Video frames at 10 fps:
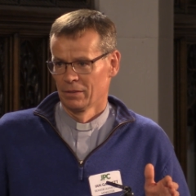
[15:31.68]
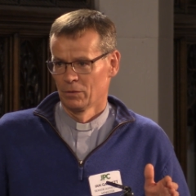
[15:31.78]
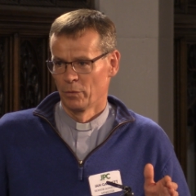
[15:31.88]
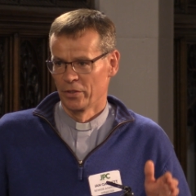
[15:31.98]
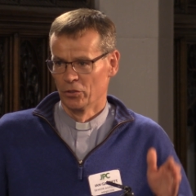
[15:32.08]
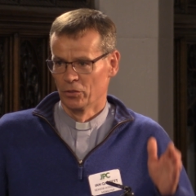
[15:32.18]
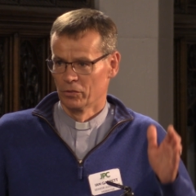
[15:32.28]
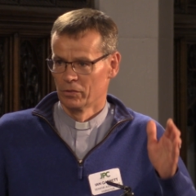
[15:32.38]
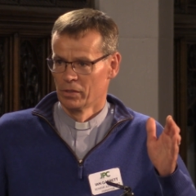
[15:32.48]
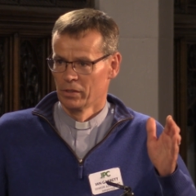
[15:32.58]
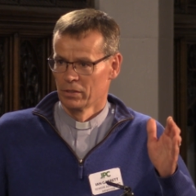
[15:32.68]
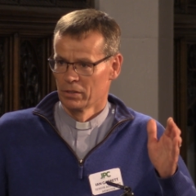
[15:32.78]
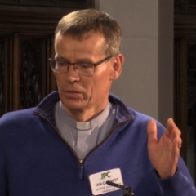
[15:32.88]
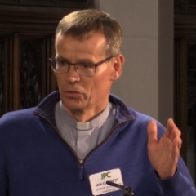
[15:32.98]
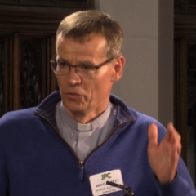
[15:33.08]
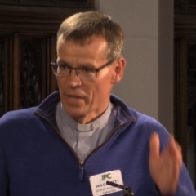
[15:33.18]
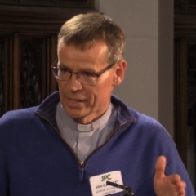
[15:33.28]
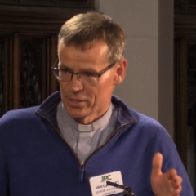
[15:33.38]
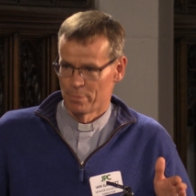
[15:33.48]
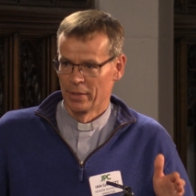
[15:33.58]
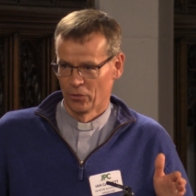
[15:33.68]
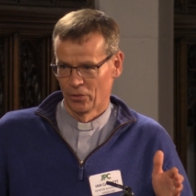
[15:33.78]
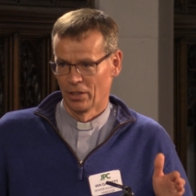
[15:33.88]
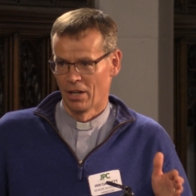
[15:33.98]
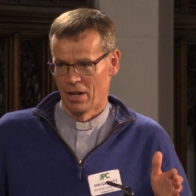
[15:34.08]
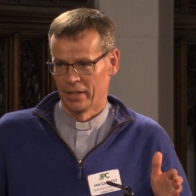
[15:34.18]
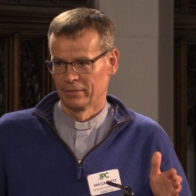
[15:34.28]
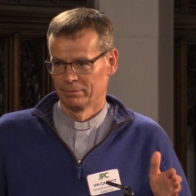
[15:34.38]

when your, your neck has been on the line.